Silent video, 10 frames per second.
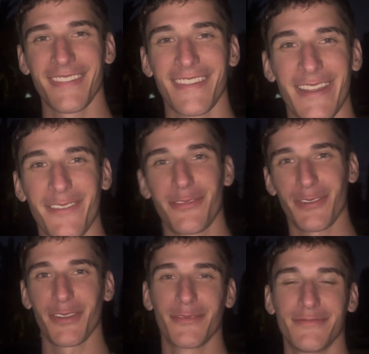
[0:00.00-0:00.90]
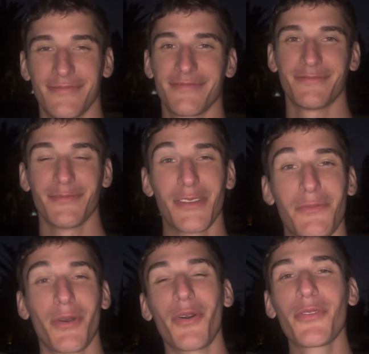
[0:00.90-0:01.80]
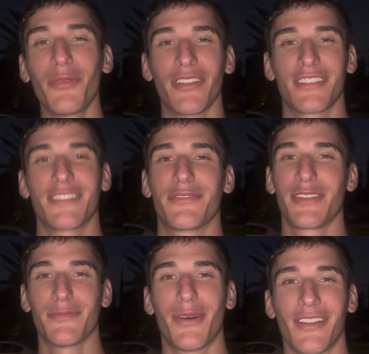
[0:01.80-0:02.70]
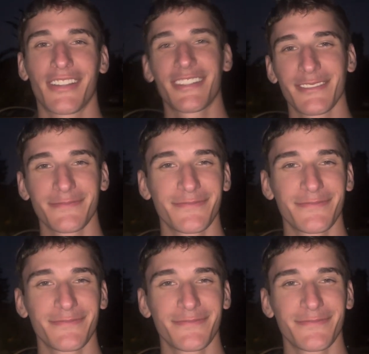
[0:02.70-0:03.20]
Therefore, we both want to defeat Moloch.